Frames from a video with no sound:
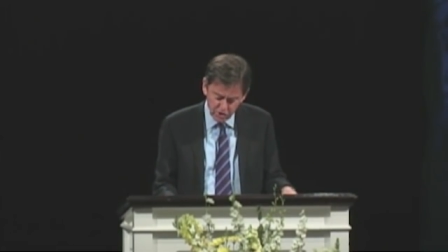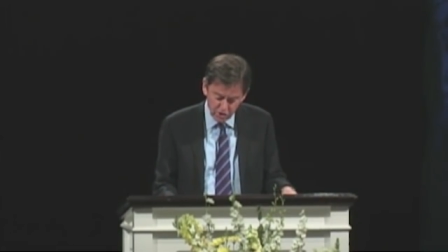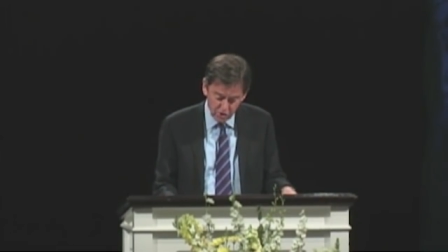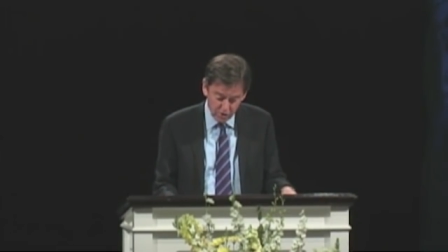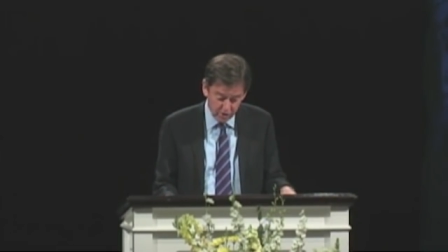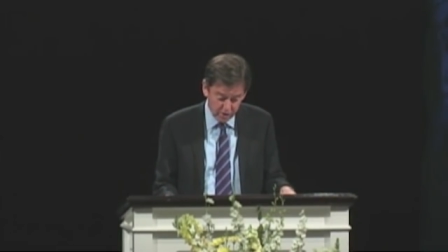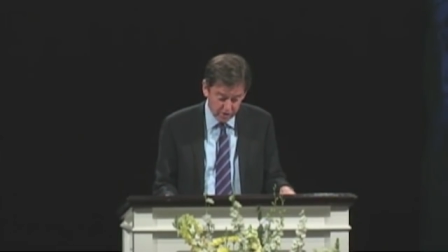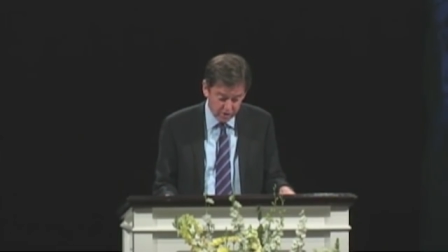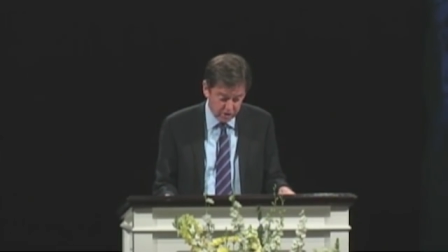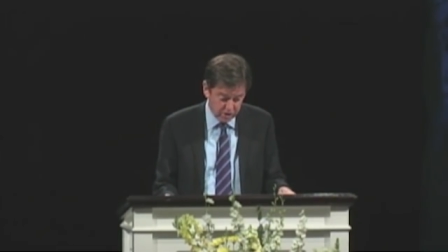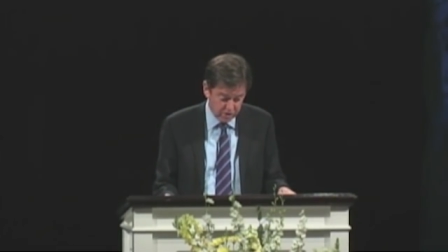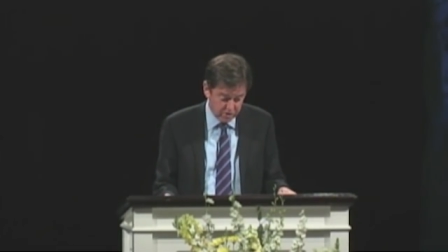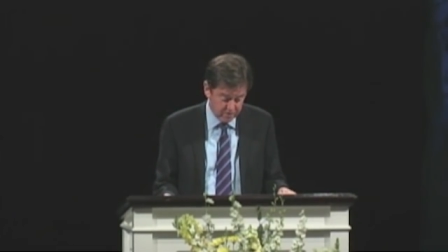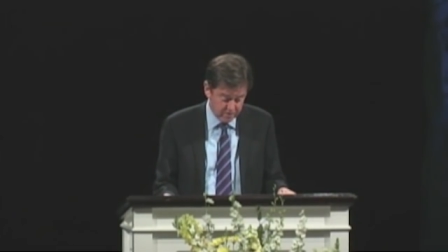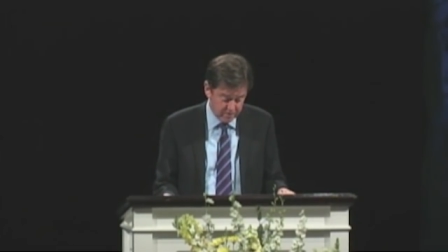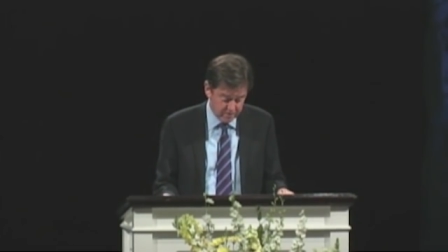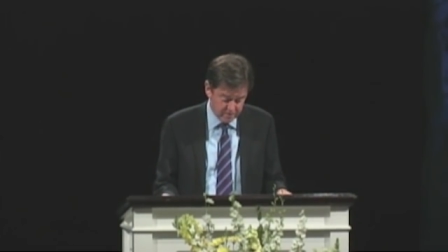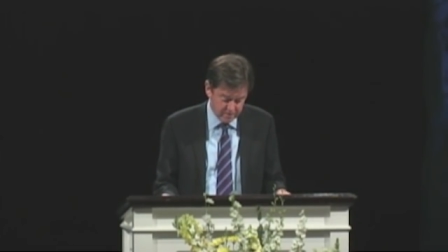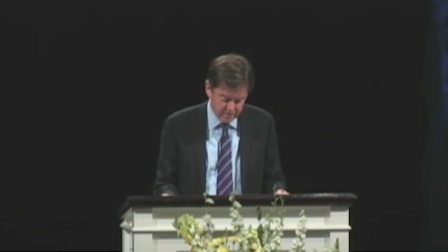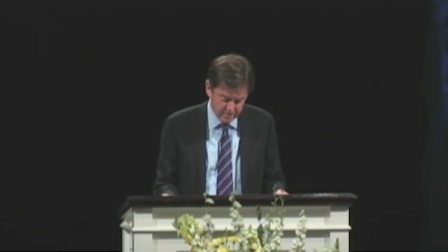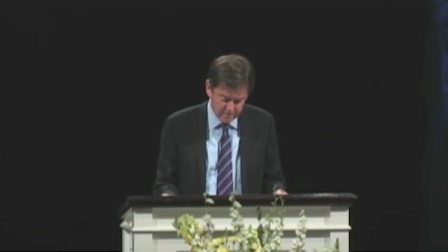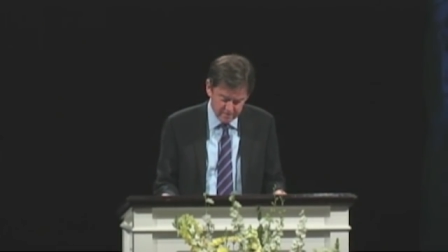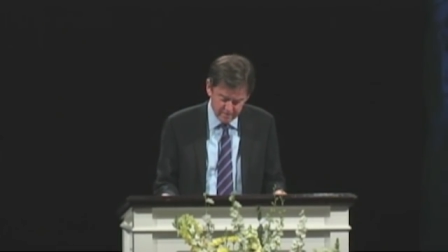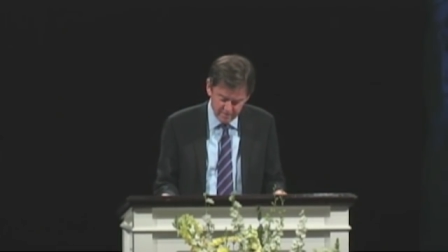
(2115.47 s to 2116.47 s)
church
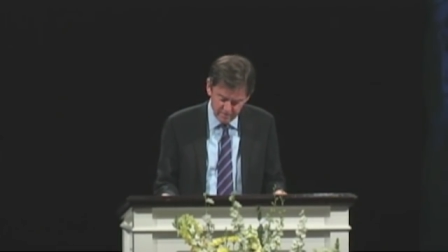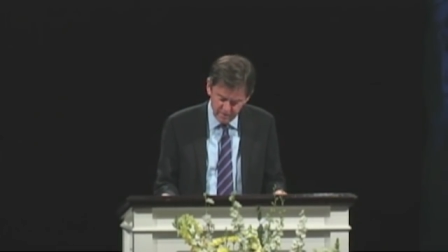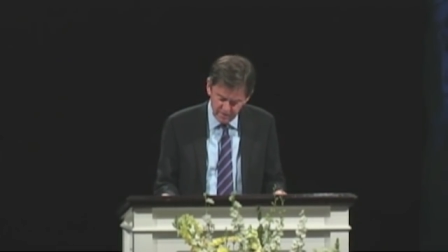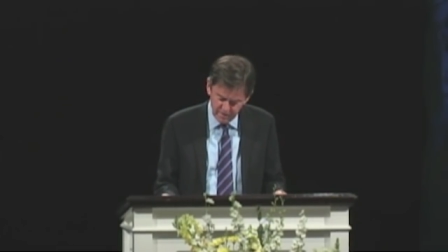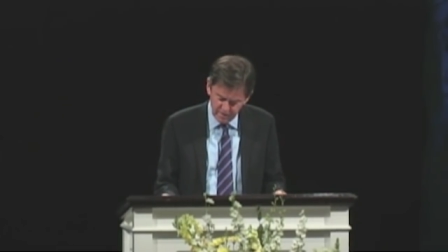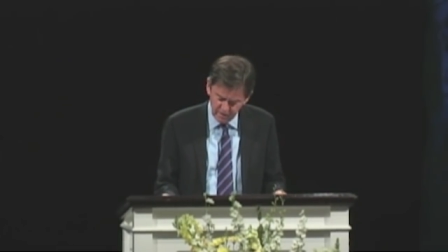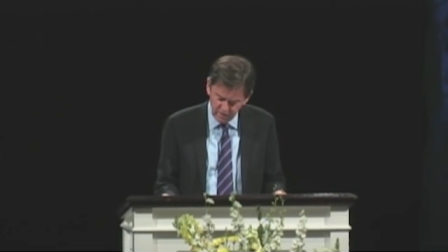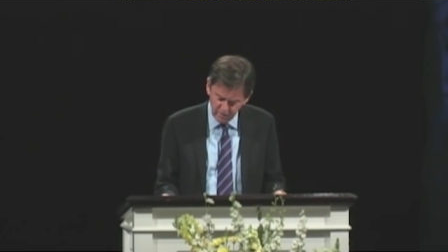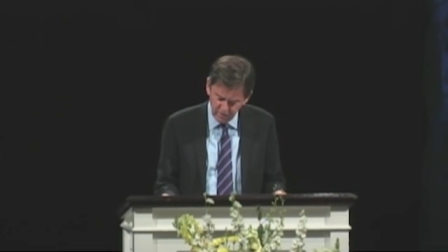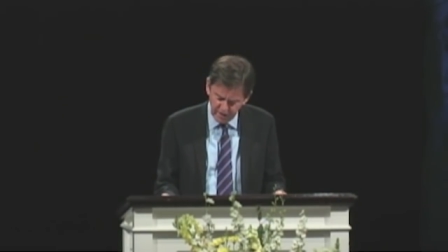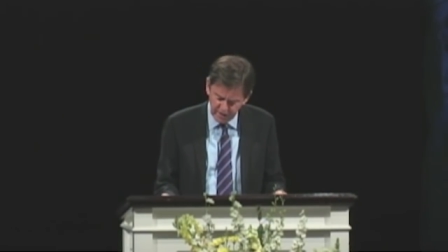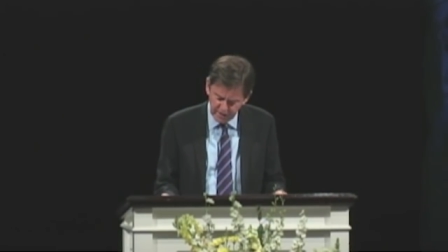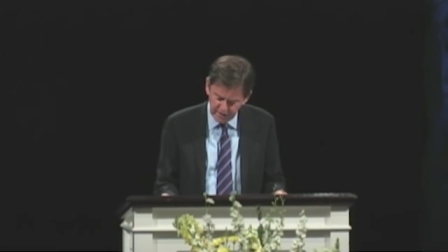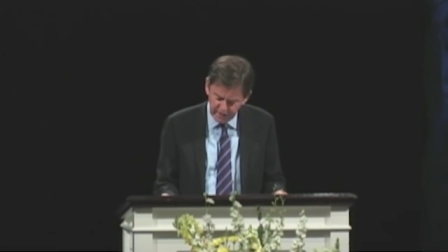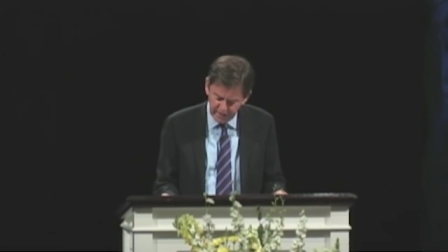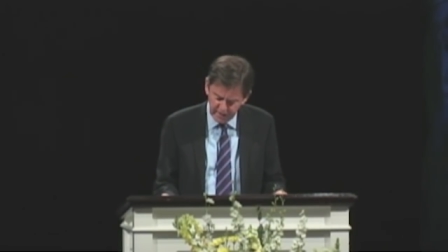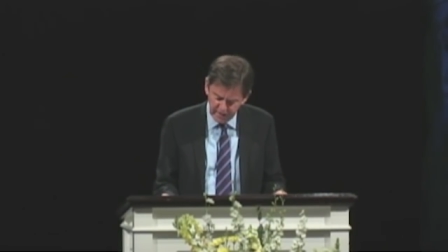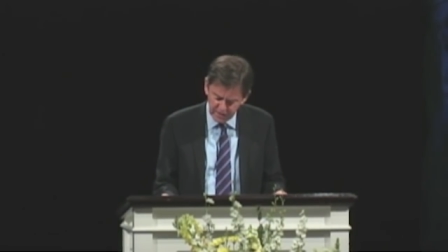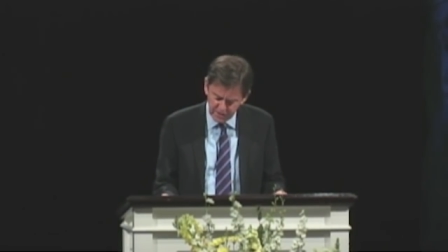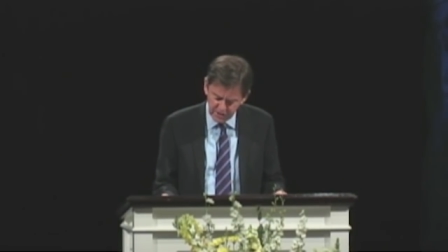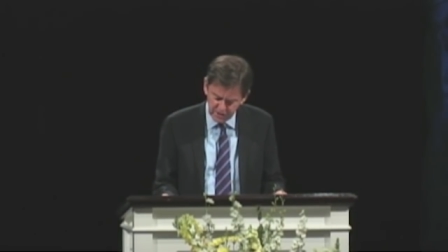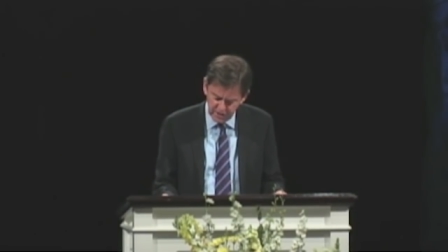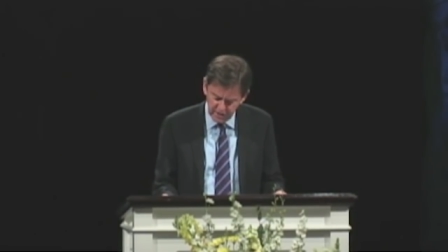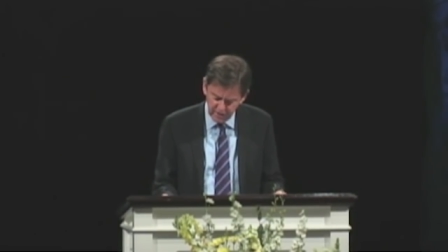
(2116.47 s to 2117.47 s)
in the Great
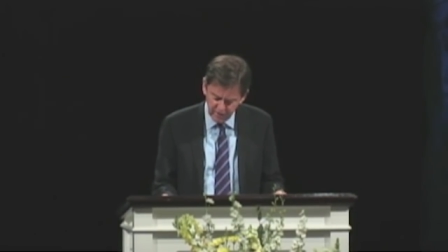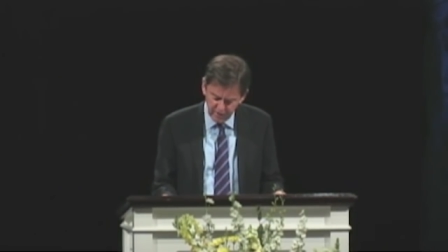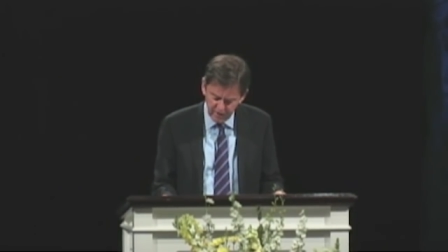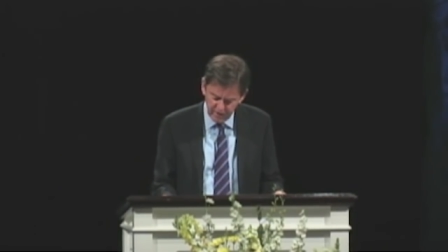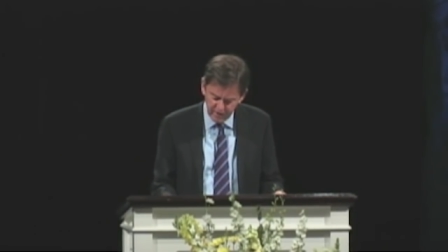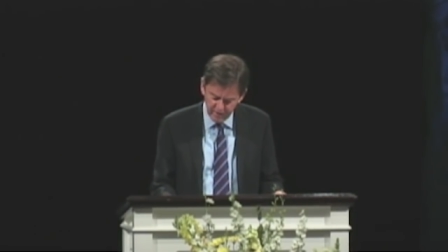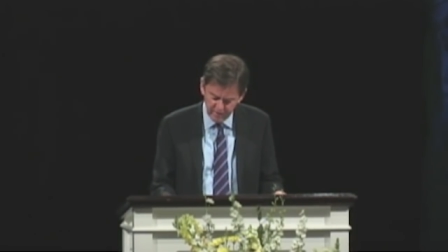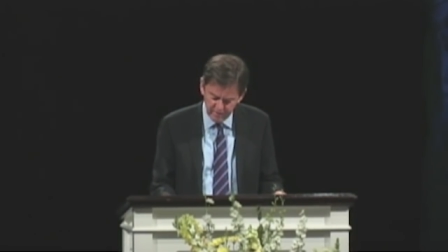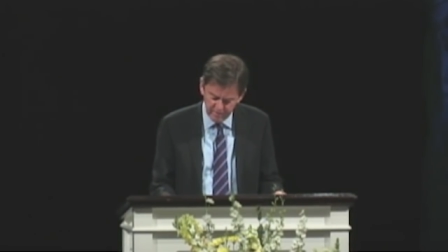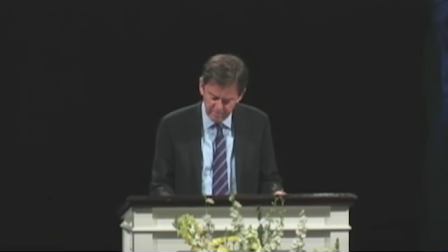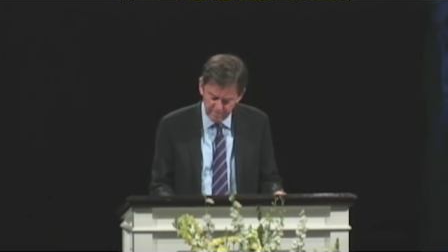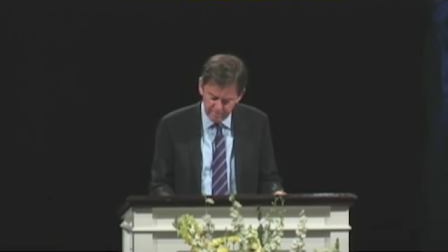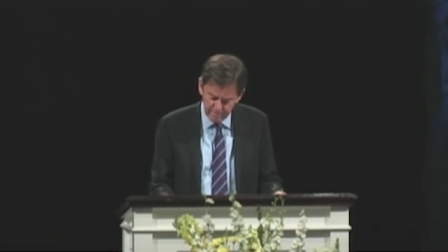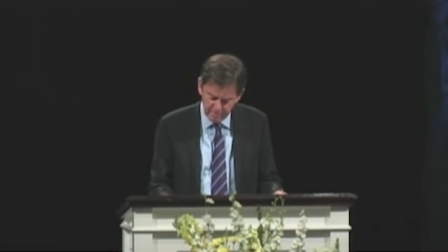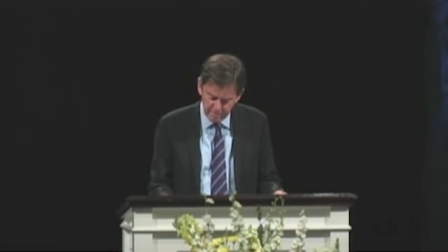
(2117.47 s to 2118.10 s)
Lakes area